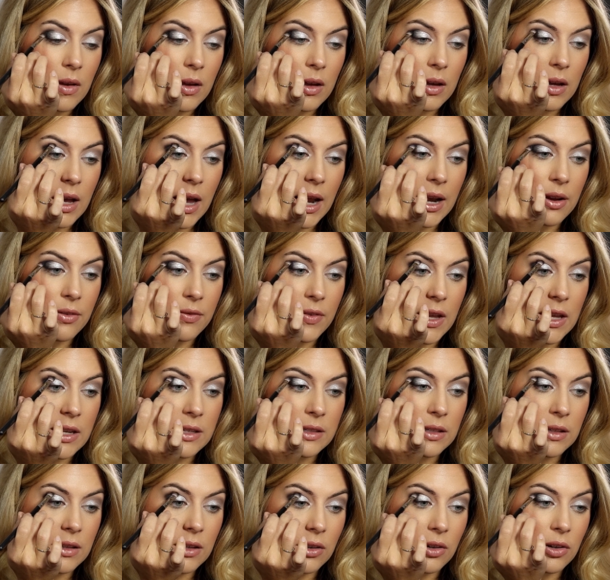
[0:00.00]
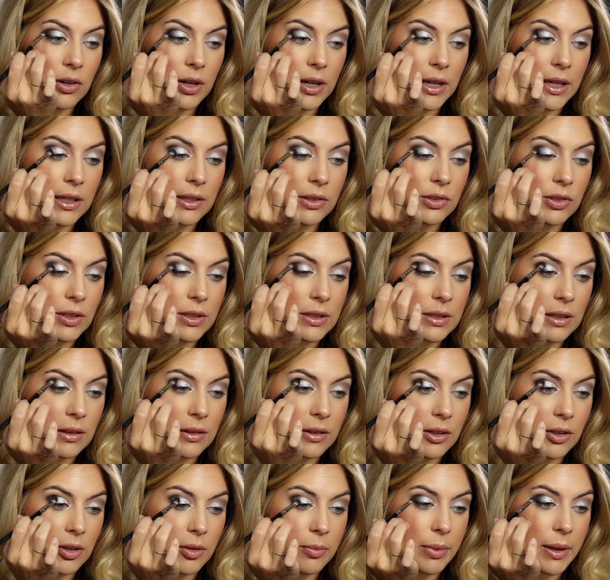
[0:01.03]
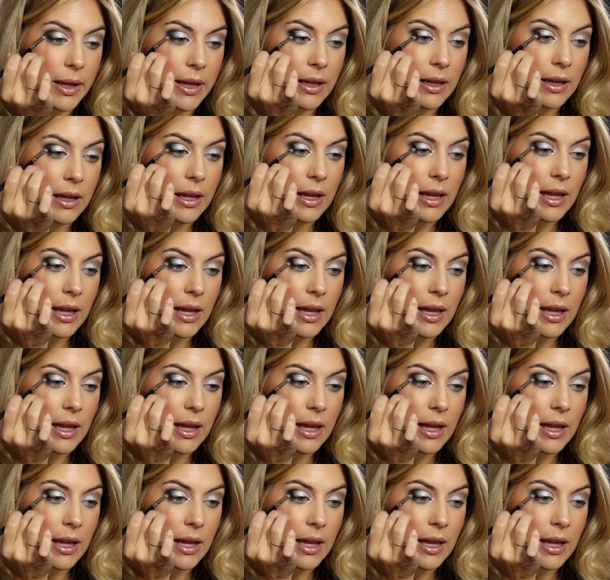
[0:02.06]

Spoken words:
kind of into the crease just a little bit.